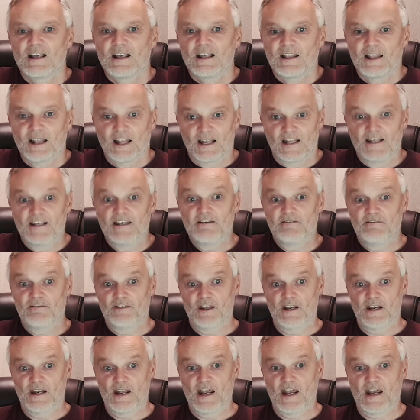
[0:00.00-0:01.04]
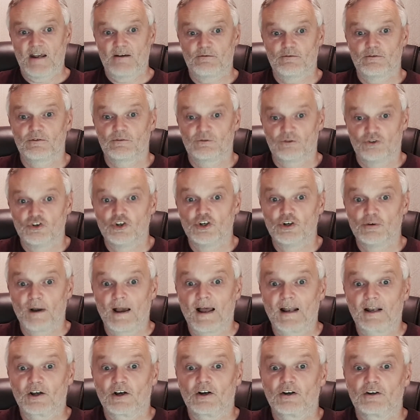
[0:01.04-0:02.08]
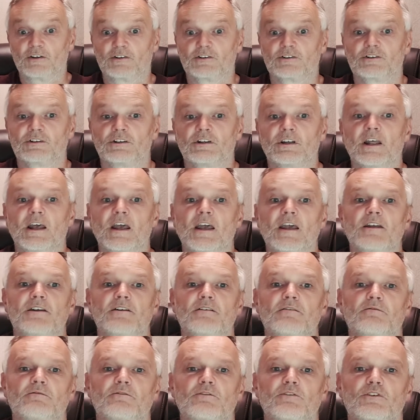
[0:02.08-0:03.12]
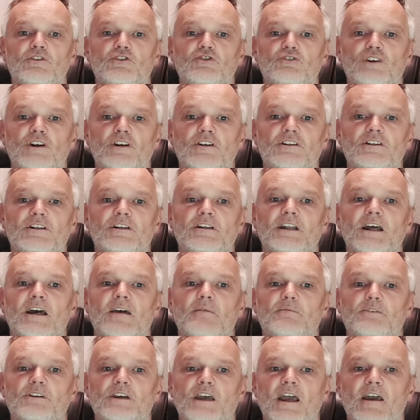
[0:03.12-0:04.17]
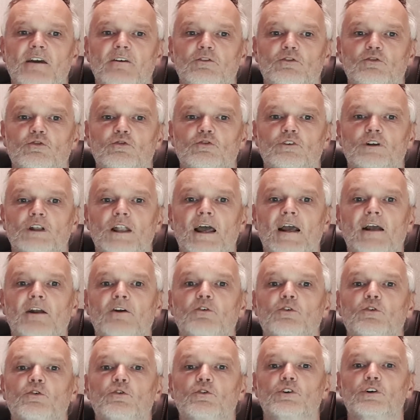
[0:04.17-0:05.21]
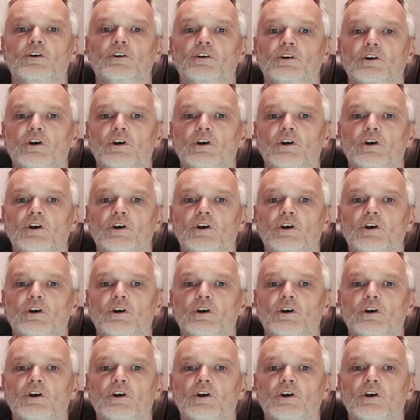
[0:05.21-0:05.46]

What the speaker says: They leave their now new allies and head for a strangely named town called Langnord,